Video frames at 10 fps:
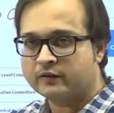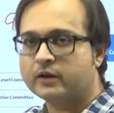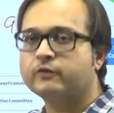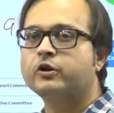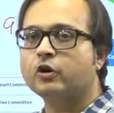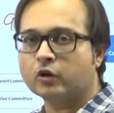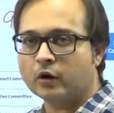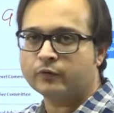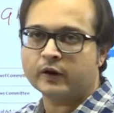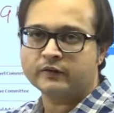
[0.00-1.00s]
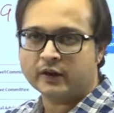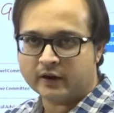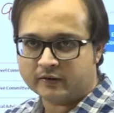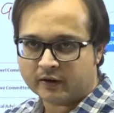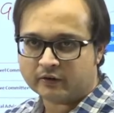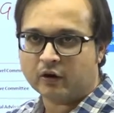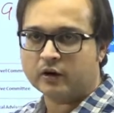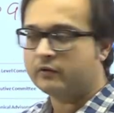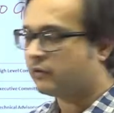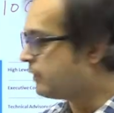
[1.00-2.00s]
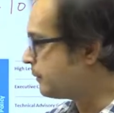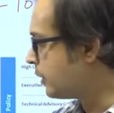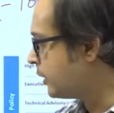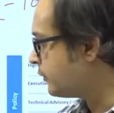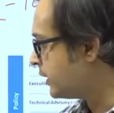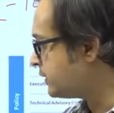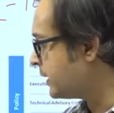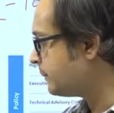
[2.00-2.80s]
video conferencing, etc., or even web conferencing,